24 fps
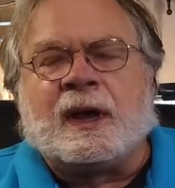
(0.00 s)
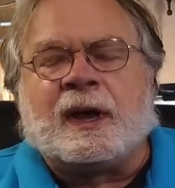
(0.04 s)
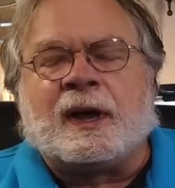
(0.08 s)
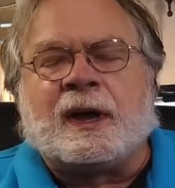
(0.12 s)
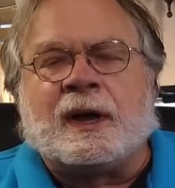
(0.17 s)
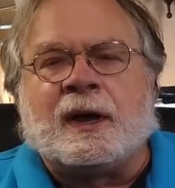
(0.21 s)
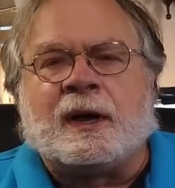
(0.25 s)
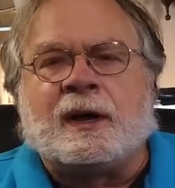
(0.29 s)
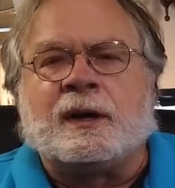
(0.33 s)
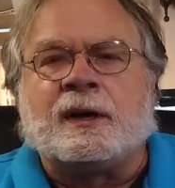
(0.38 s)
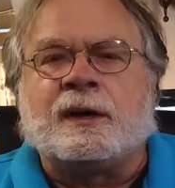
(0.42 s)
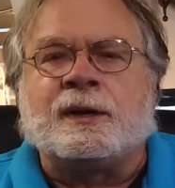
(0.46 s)

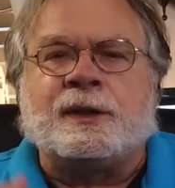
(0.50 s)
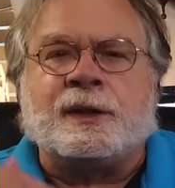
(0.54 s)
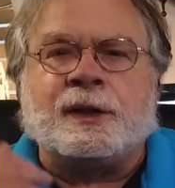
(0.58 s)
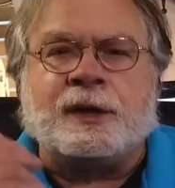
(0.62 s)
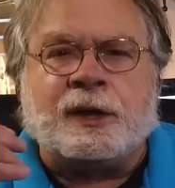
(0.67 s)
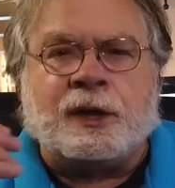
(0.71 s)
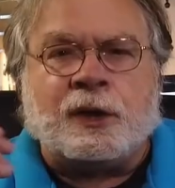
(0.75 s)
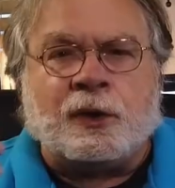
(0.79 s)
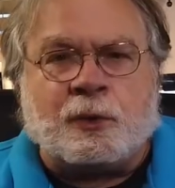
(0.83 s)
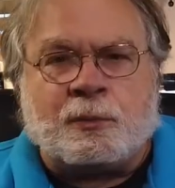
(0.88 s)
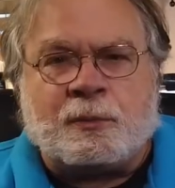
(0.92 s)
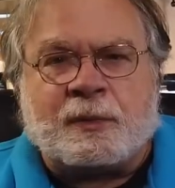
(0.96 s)
Uh,
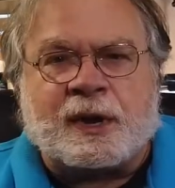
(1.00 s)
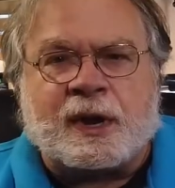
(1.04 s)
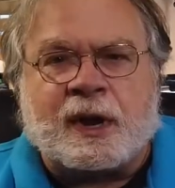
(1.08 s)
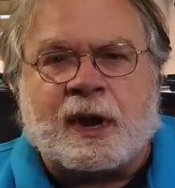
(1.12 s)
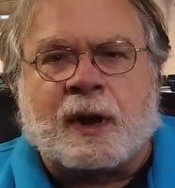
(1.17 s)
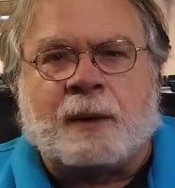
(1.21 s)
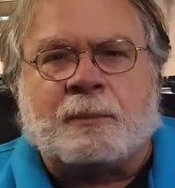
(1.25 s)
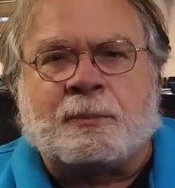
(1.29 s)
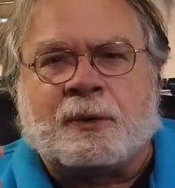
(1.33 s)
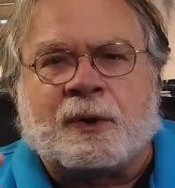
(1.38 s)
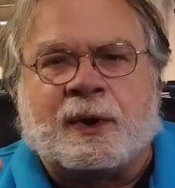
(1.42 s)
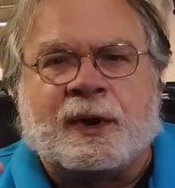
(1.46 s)
the human
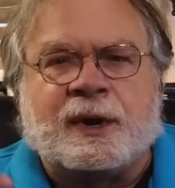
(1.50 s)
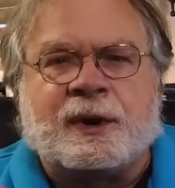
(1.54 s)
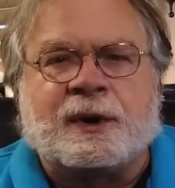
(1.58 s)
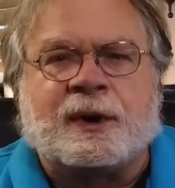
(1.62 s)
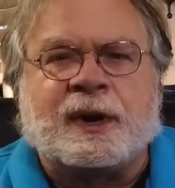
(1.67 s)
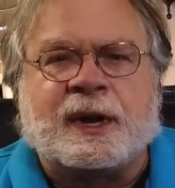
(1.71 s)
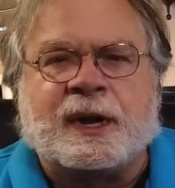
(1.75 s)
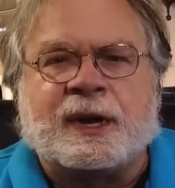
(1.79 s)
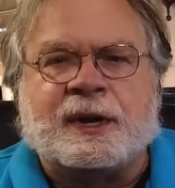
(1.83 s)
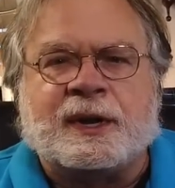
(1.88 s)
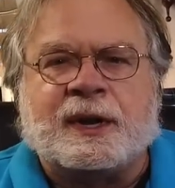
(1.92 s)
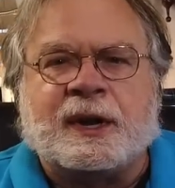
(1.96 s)

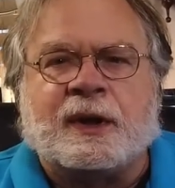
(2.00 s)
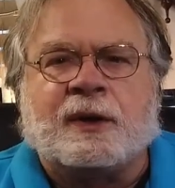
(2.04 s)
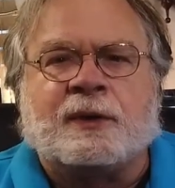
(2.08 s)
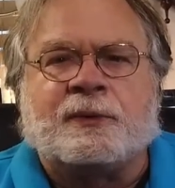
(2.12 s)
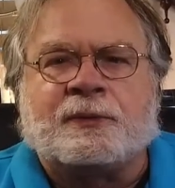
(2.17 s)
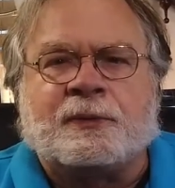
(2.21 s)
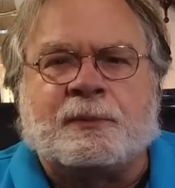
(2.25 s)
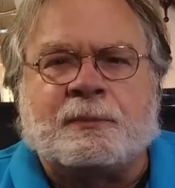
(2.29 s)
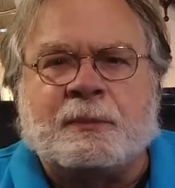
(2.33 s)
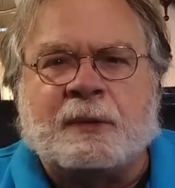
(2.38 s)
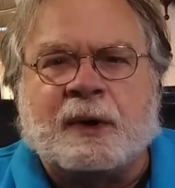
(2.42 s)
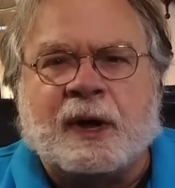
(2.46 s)
operator can
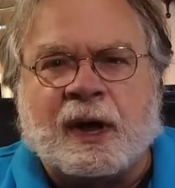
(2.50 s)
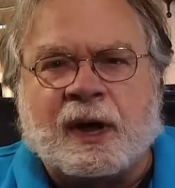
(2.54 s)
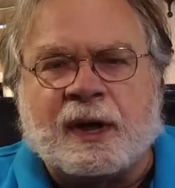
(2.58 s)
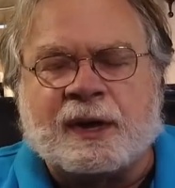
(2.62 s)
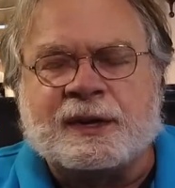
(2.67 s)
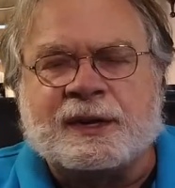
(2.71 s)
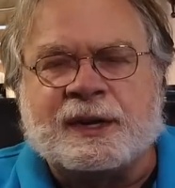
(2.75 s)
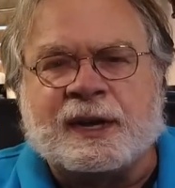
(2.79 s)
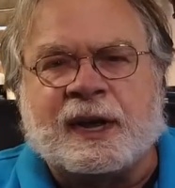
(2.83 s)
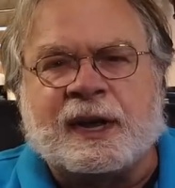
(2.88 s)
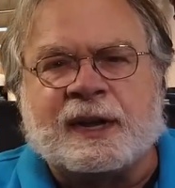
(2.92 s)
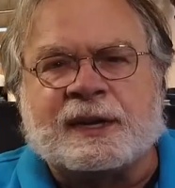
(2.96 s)
tell from
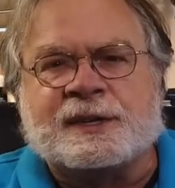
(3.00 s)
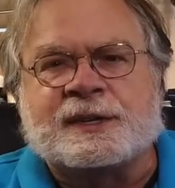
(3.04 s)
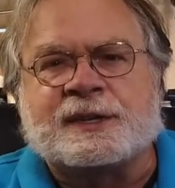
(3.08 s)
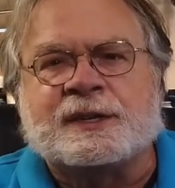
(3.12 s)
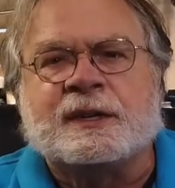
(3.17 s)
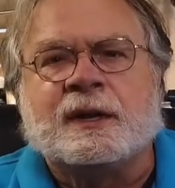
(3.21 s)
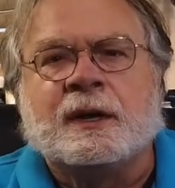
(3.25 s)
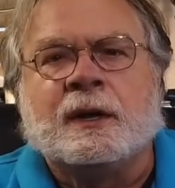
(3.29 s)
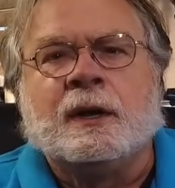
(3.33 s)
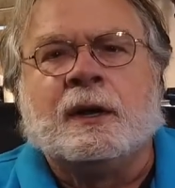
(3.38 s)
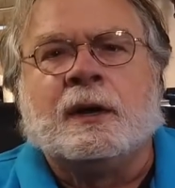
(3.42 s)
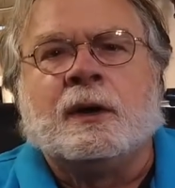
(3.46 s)

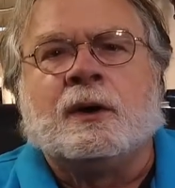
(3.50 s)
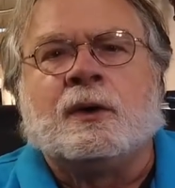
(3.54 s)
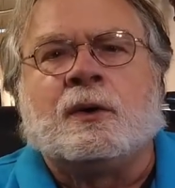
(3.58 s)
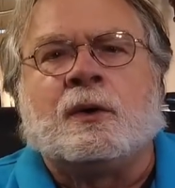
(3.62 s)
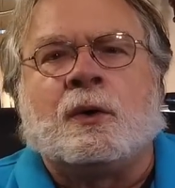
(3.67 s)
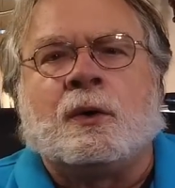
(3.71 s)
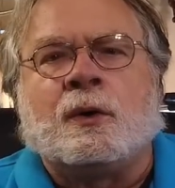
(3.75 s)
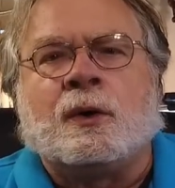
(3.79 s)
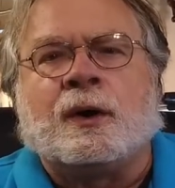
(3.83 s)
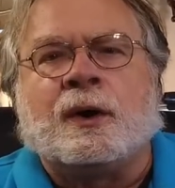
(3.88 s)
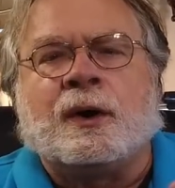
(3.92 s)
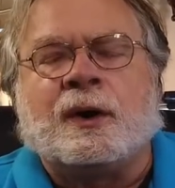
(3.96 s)
context,
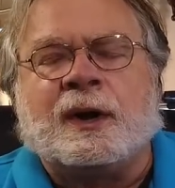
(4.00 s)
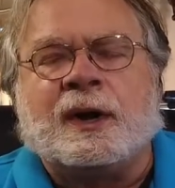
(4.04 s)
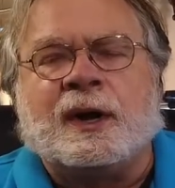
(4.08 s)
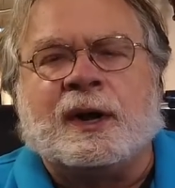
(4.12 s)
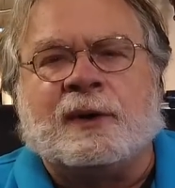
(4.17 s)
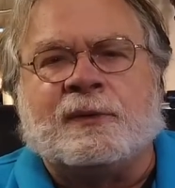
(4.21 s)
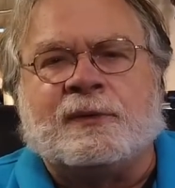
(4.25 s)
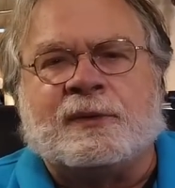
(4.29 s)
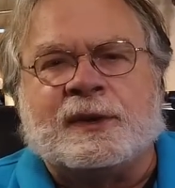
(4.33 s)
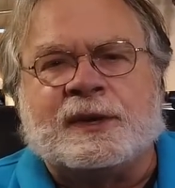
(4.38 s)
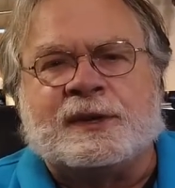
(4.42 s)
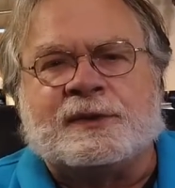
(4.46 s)
or
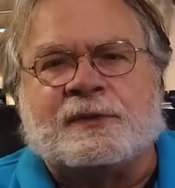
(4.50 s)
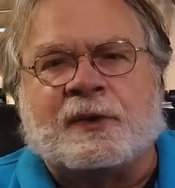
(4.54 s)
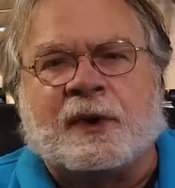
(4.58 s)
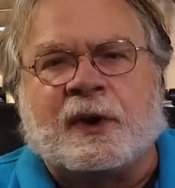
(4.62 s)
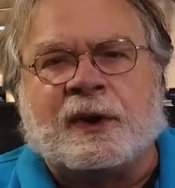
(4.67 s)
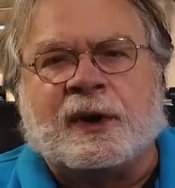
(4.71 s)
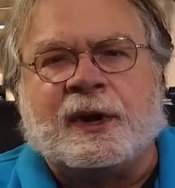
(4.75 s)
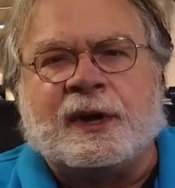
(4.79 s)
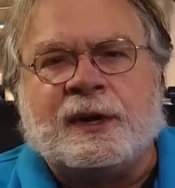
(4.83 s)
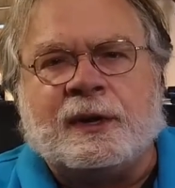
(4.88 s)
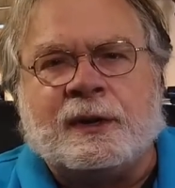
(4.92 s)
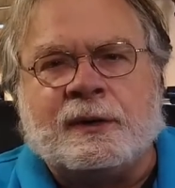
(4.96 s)
if he's
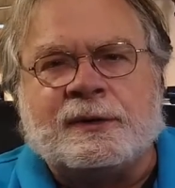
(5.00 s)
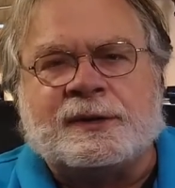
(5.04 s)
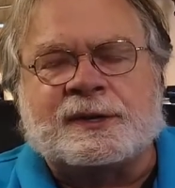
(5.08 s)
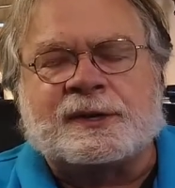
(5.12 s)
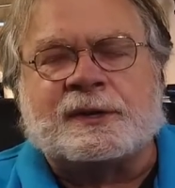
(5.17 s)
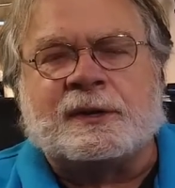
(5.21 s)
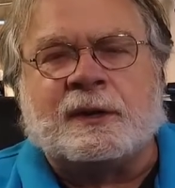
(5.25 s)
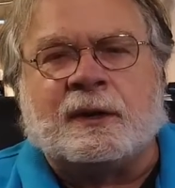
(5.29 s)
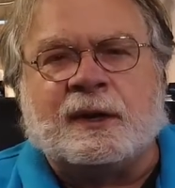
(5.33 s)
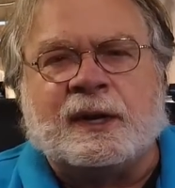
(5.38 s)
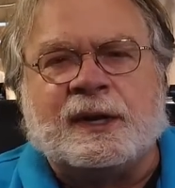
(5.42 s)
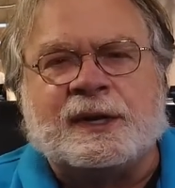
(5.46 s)
very
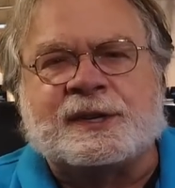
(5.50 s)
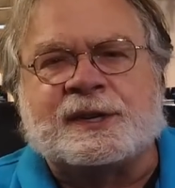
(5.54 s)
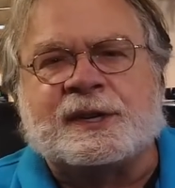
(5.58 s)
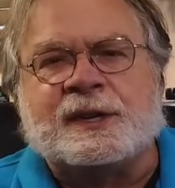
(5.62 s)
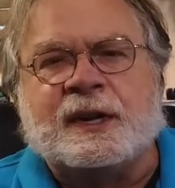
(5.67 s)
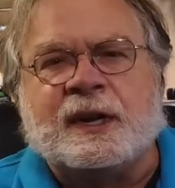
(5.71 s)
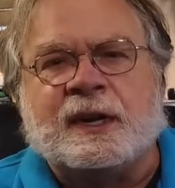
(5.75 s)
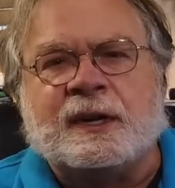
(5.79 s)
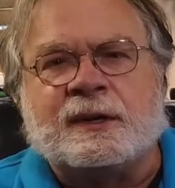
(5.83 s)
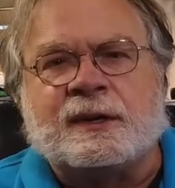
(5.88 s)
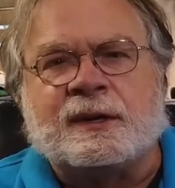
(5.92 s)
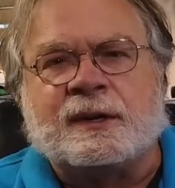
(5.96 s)
used to
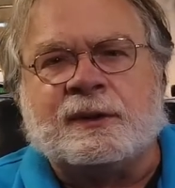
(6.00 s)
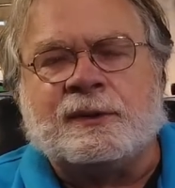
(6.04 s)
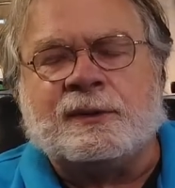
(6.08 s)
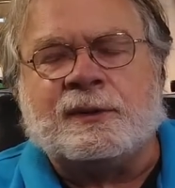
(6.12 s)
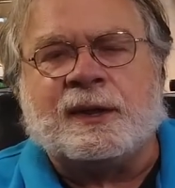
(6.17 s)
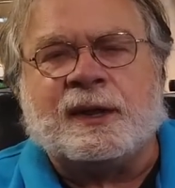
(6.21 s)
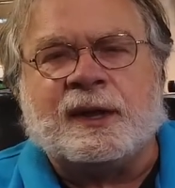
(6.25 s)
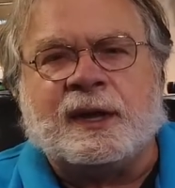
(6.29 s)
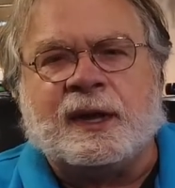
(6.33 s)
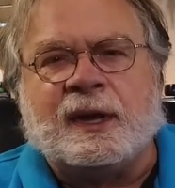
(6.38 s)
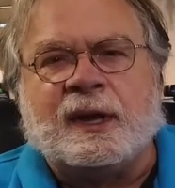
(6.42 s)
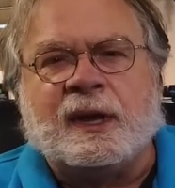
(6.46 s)
listening
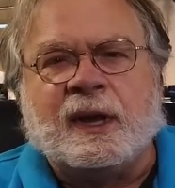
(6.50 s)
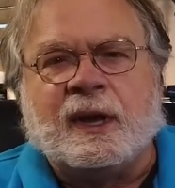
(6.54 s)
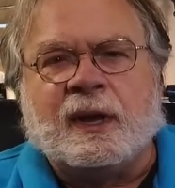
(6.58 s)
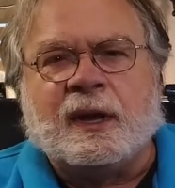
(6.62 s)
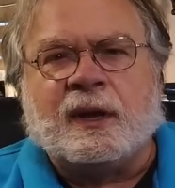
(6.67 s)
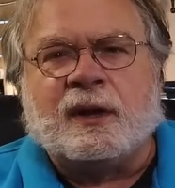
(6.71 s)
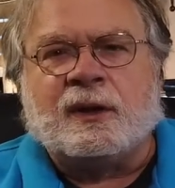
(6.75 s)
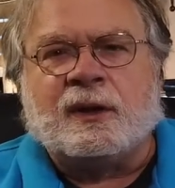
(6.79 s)
to the